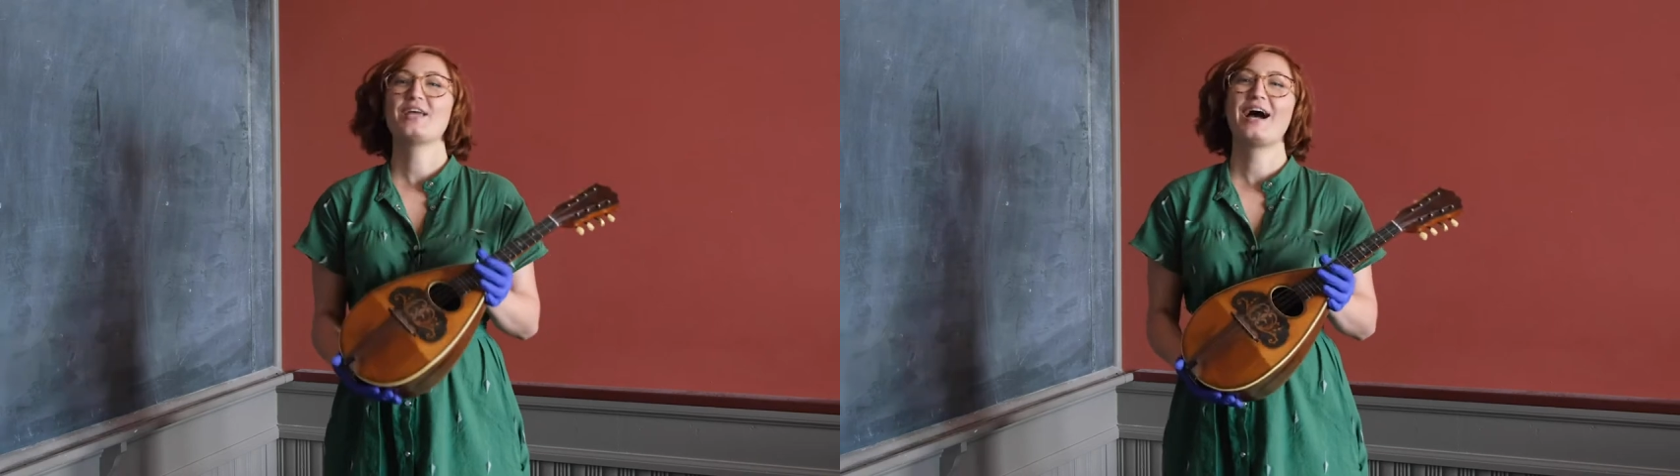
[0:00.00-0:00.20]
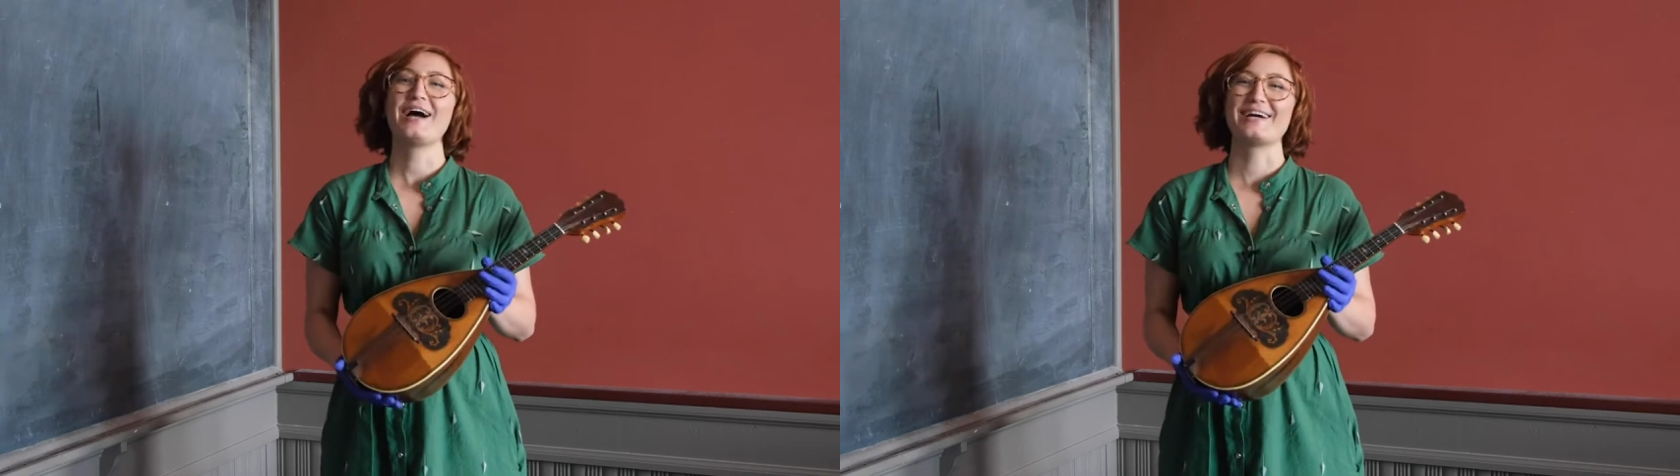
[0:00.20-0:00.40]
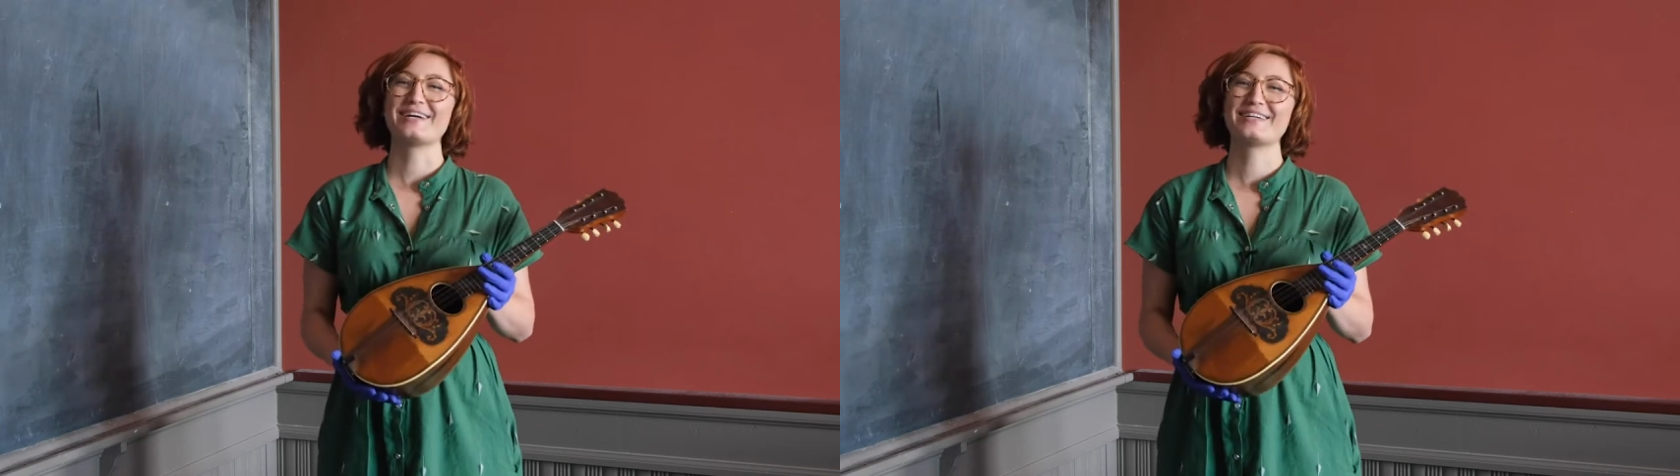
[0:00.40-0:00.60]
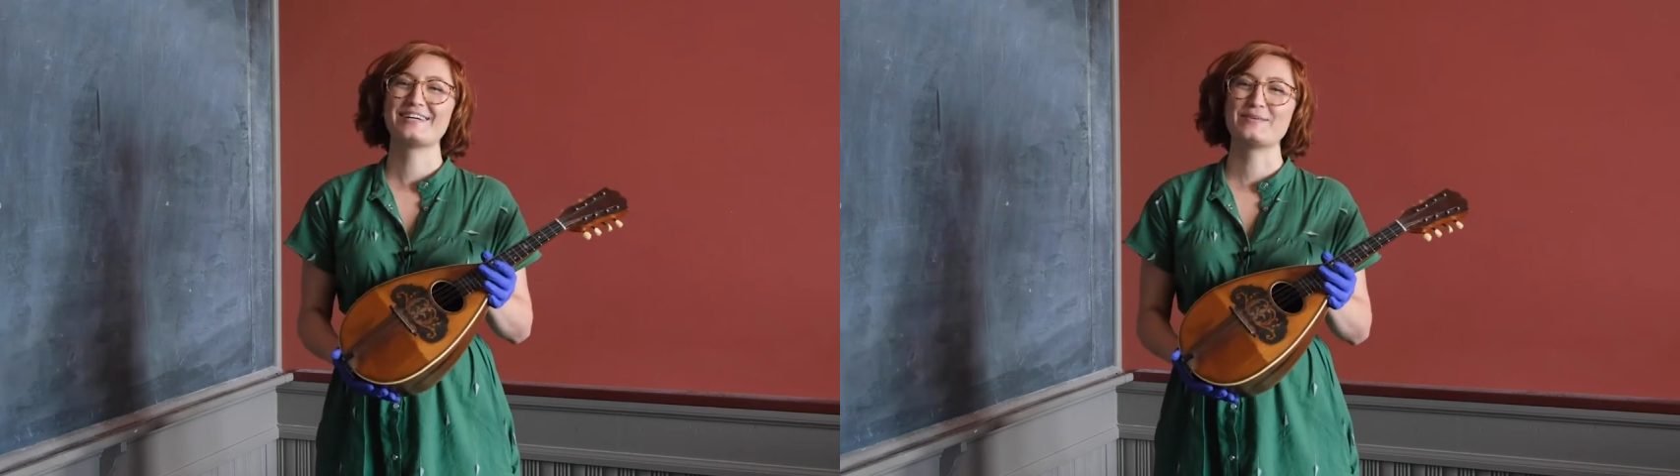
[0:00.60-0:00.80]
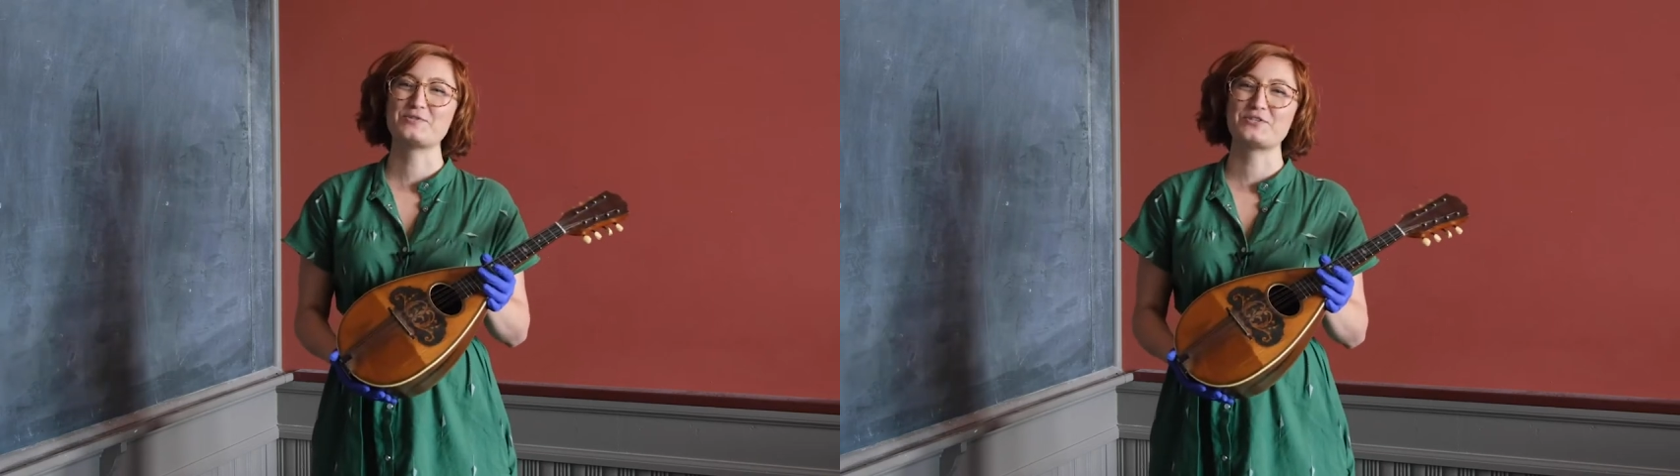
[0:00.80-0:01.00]
Hi,
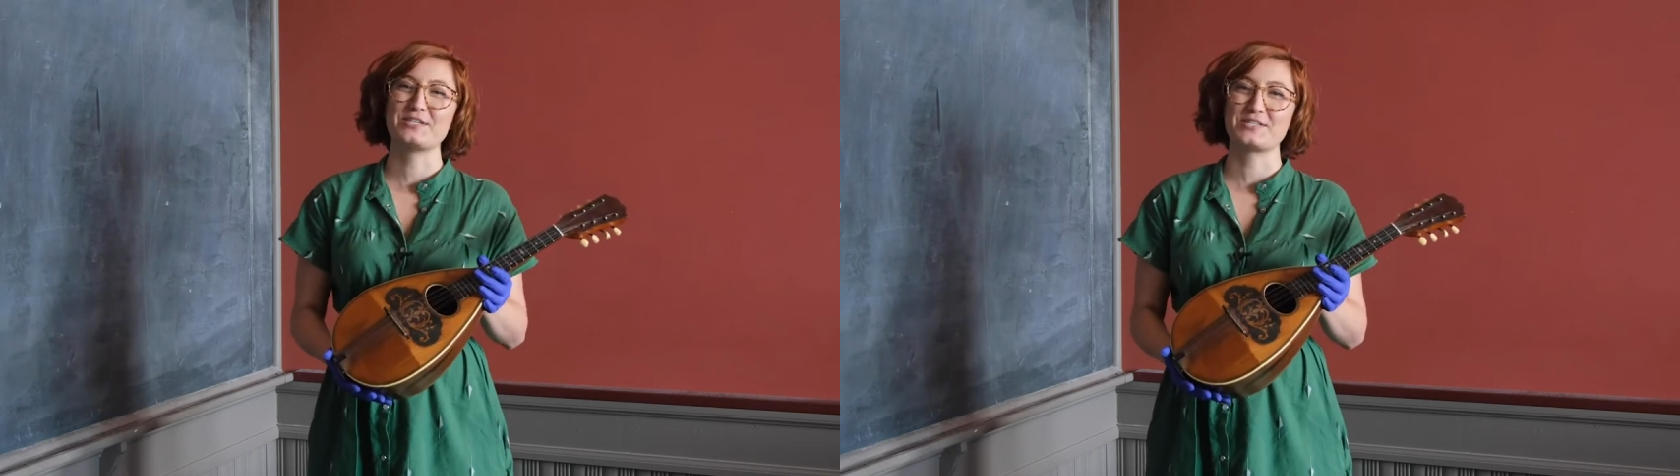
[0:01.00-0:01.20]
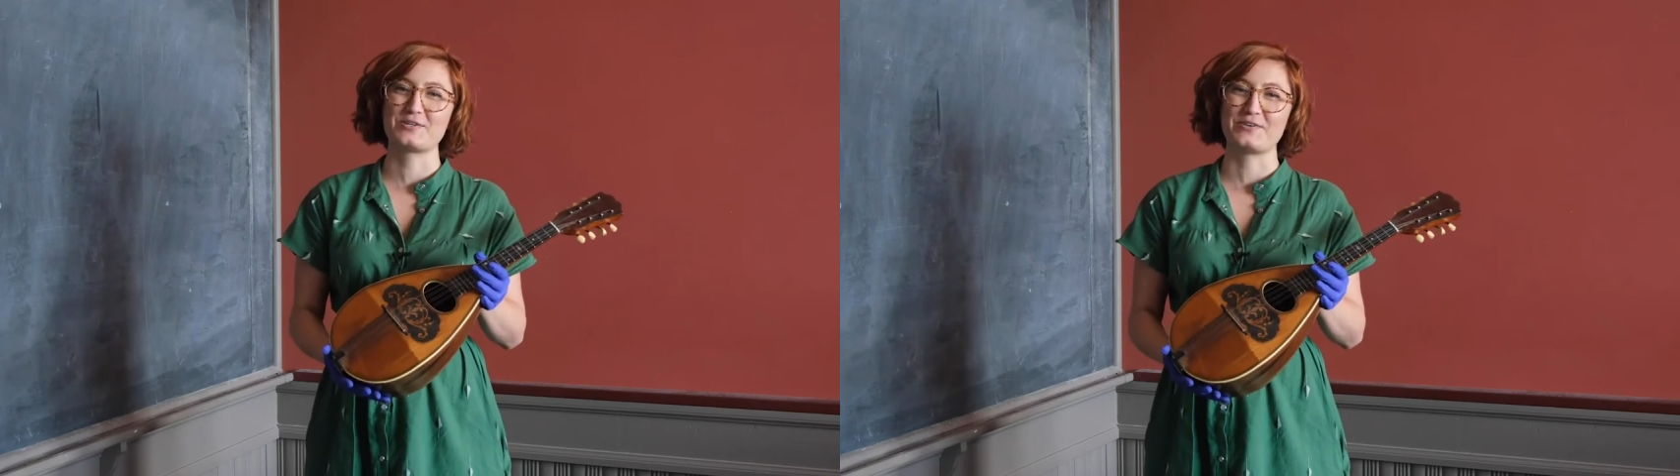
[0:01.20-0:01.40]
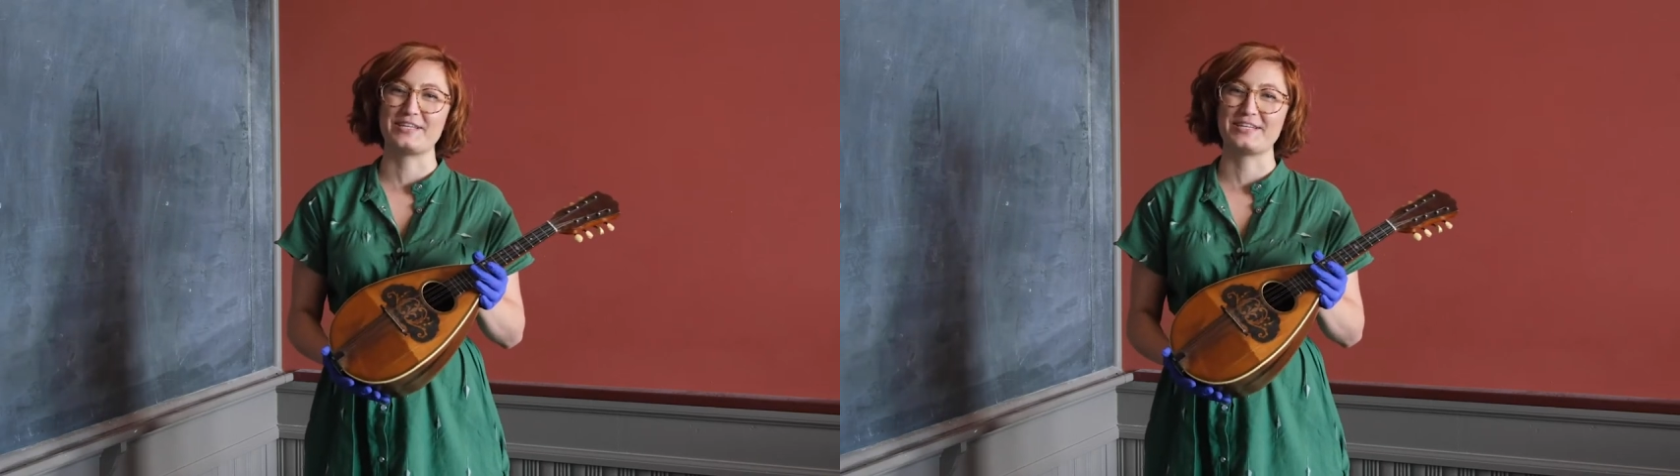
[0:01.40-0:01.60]
I'm Teresa Green,